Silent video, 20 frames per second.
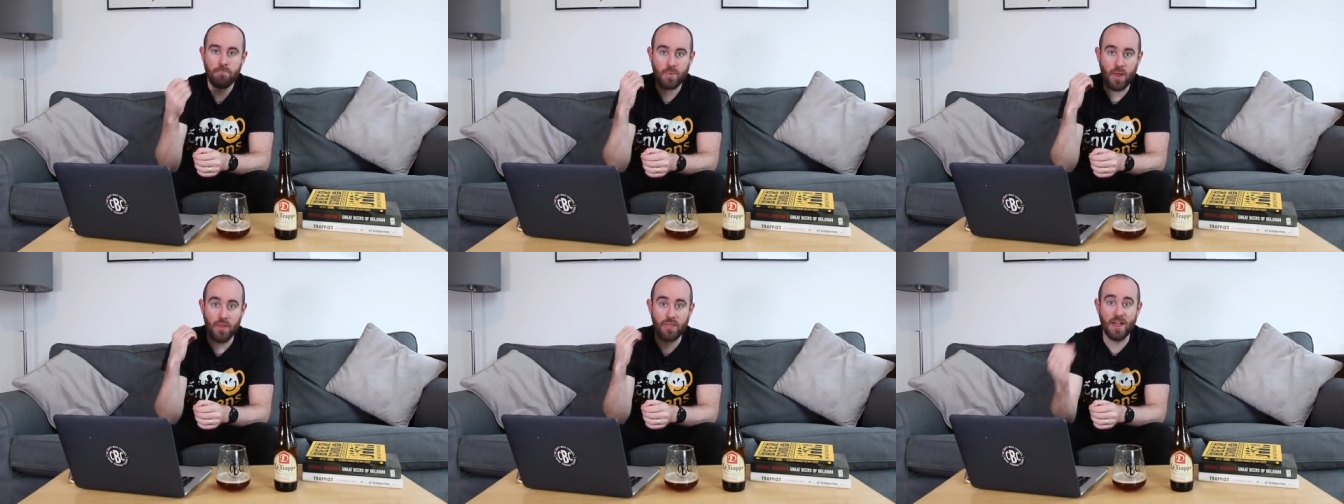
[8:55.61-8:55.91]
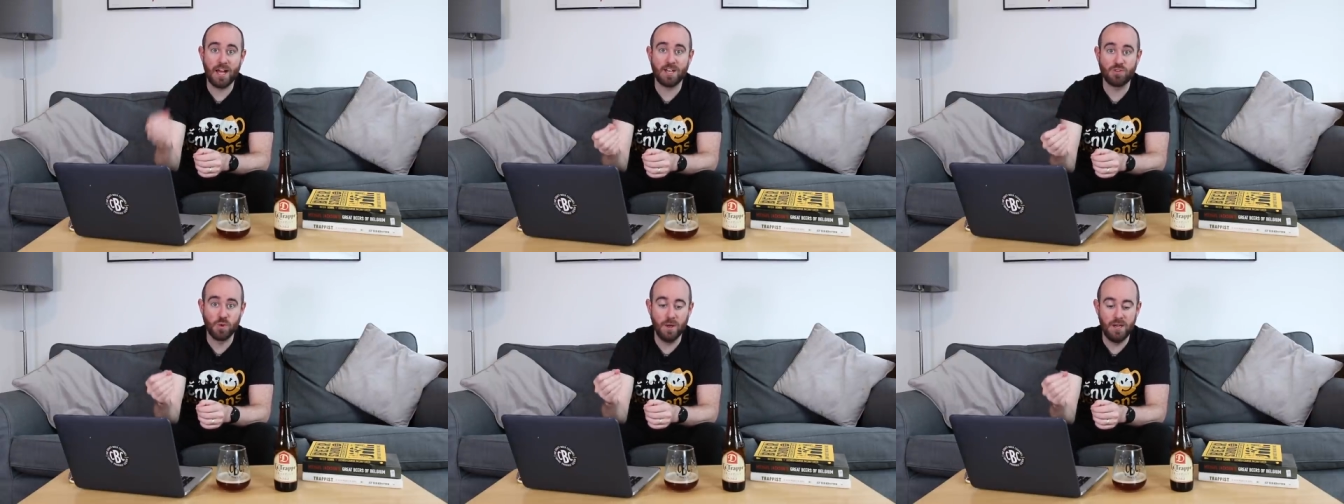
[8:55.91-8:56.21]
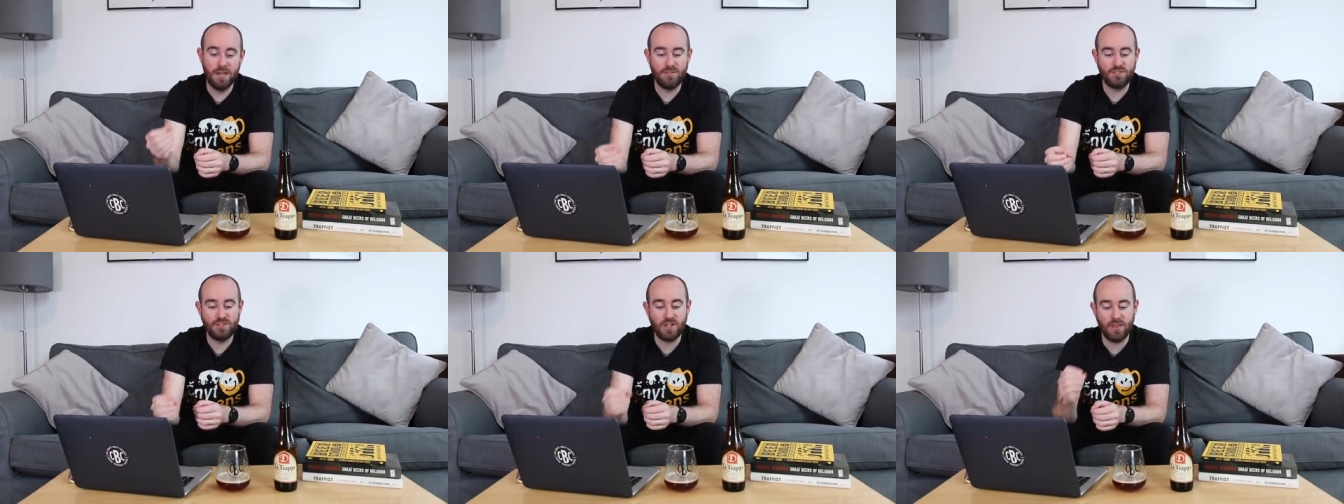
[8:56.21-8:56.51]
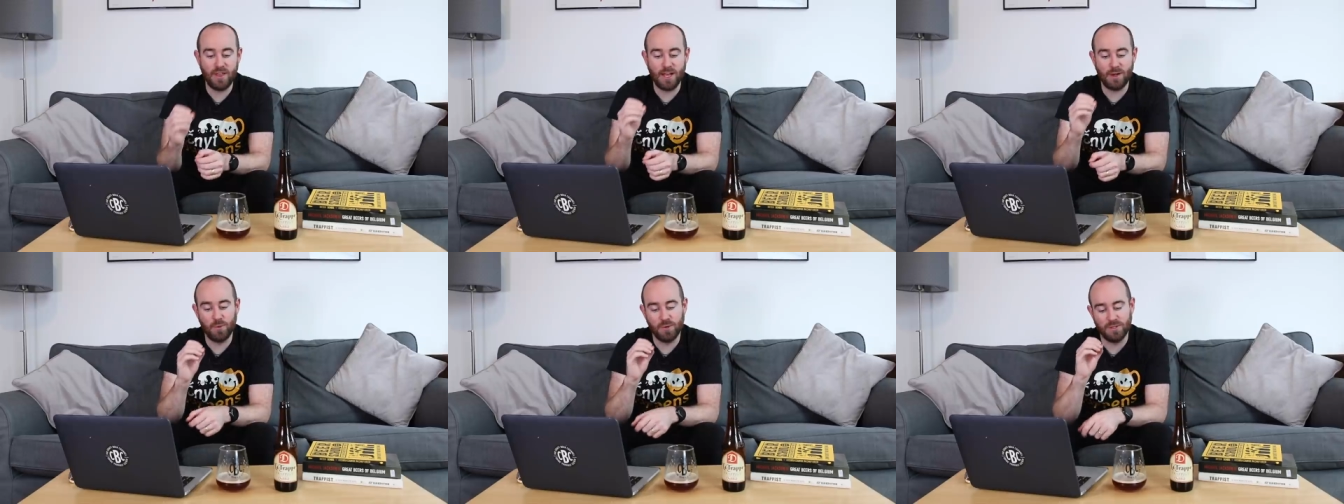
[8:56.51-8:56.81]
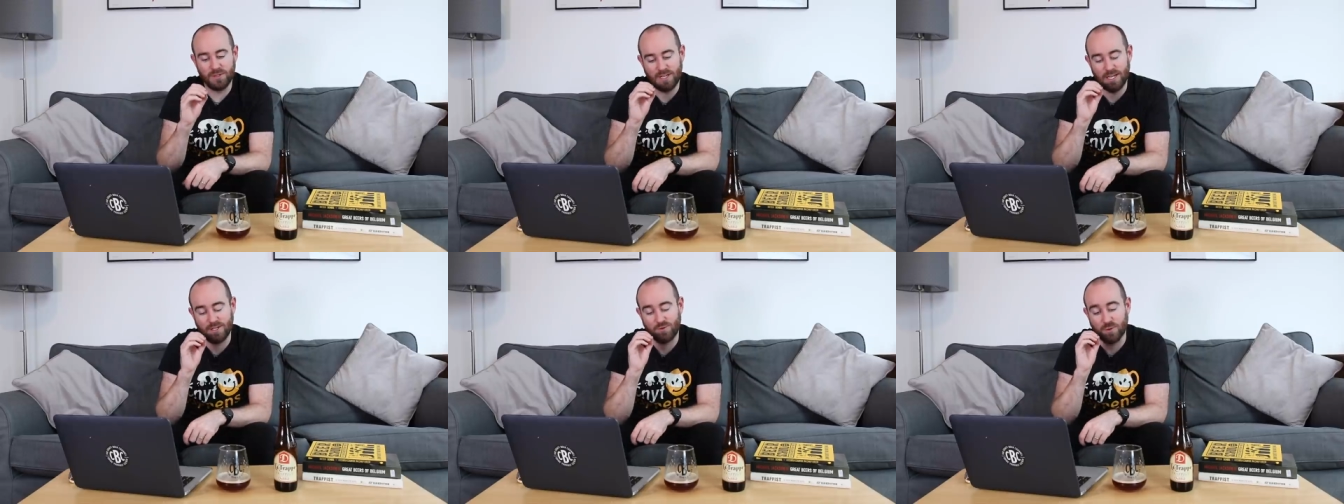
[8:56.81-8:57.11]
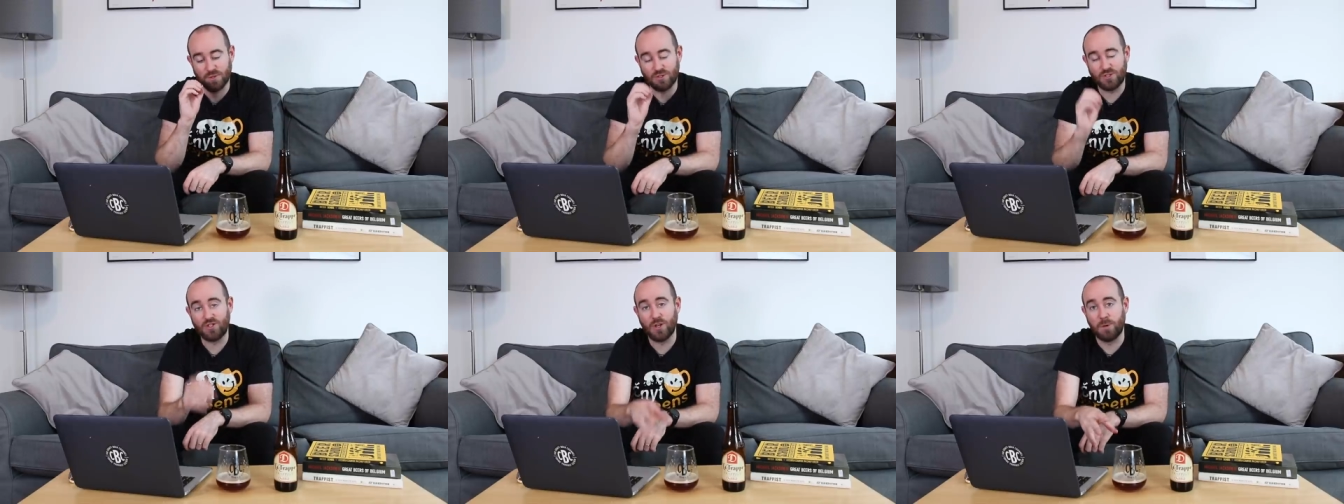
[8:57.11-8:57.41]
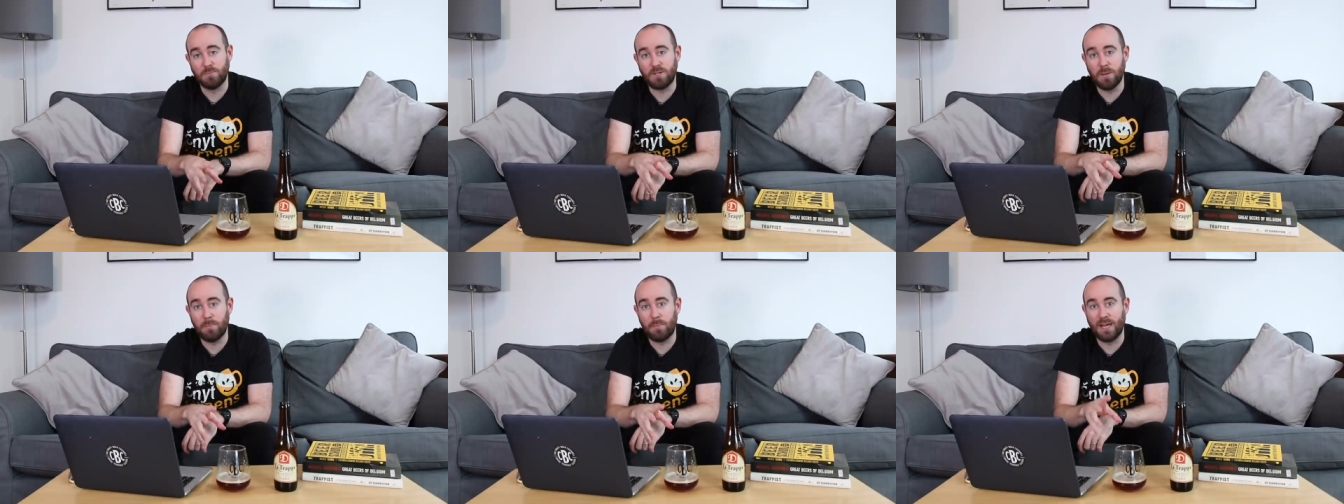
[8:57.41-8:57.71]
and that's what lifts it, that what, that's what
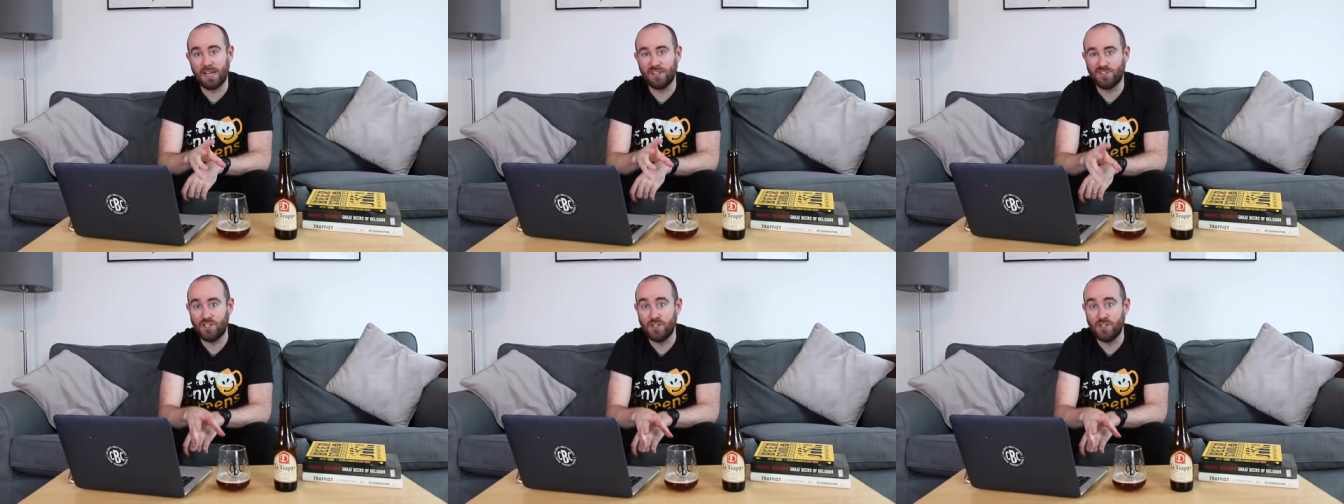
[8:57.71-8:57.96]
stops it being